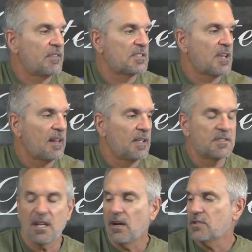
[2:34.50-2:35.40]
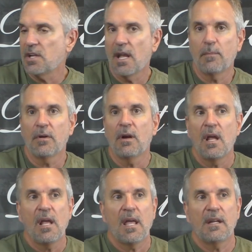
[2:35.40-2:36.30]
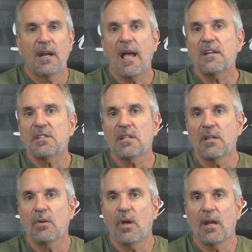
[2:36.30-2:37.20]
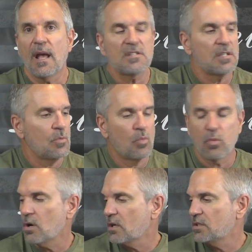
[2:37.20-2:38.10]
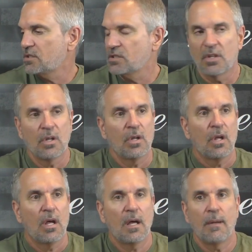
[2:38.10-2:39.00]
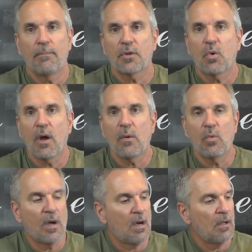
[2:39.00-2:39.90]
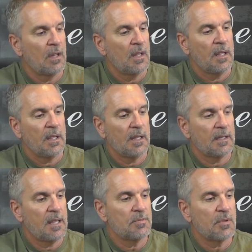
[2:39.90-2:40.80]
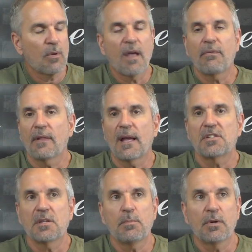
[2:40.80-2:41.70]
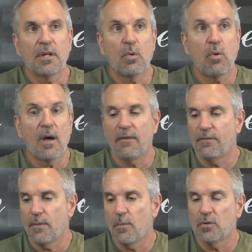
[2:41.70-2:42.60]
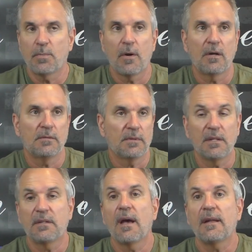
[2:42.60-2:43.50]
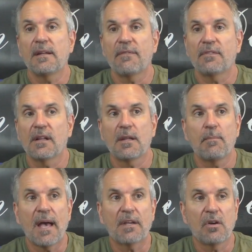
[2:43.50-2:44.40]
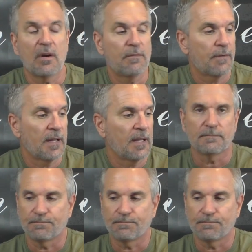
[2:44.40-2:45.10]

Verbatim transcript: the silence air chamber, and it actually works quite well. It keeps the rifle actually pretty quiet for the most part. Definitely backyard friendly.